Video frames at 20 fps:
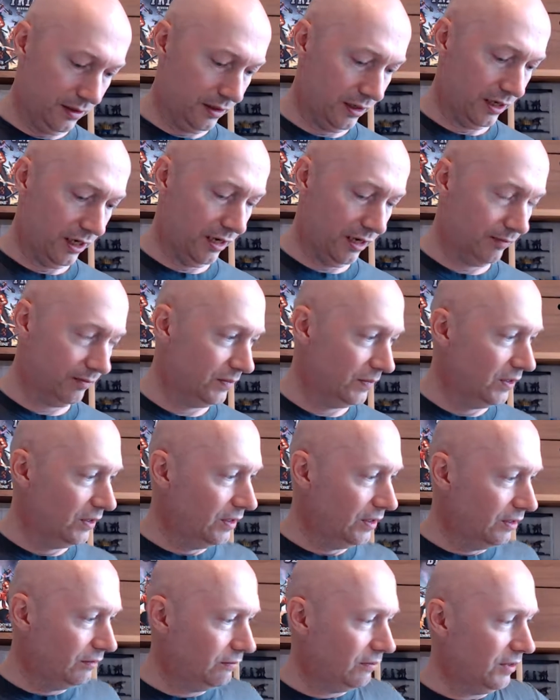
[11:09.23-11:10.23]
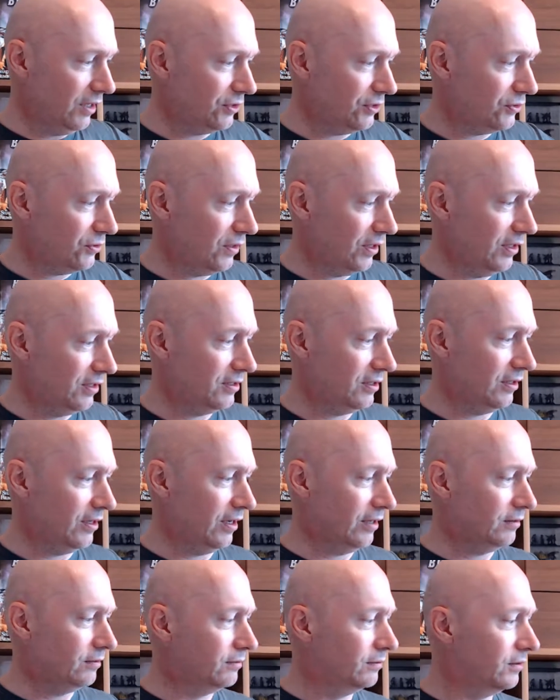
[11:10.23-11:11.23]
Well, let's try this
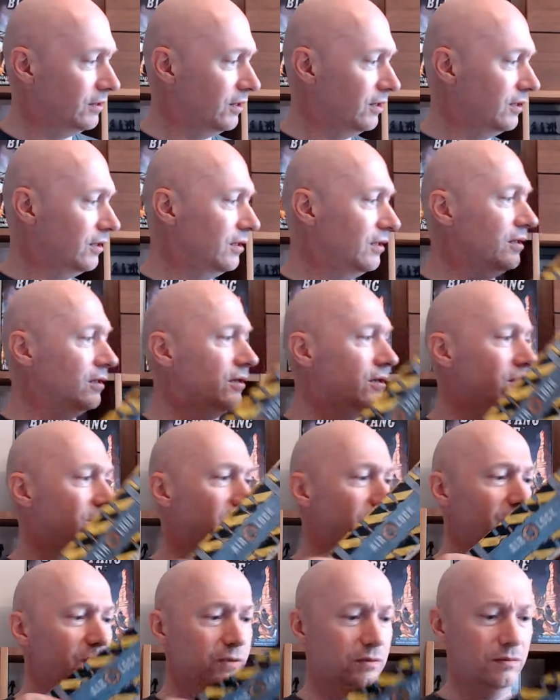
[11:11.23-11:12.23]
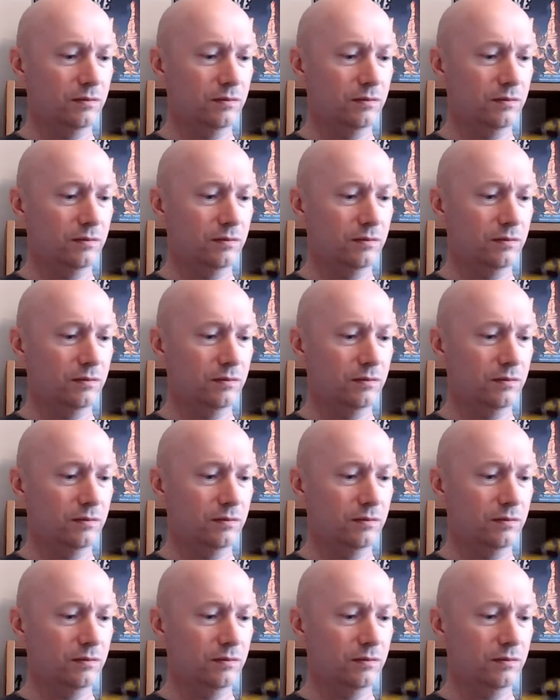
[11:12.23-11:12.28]
again, because I'm not.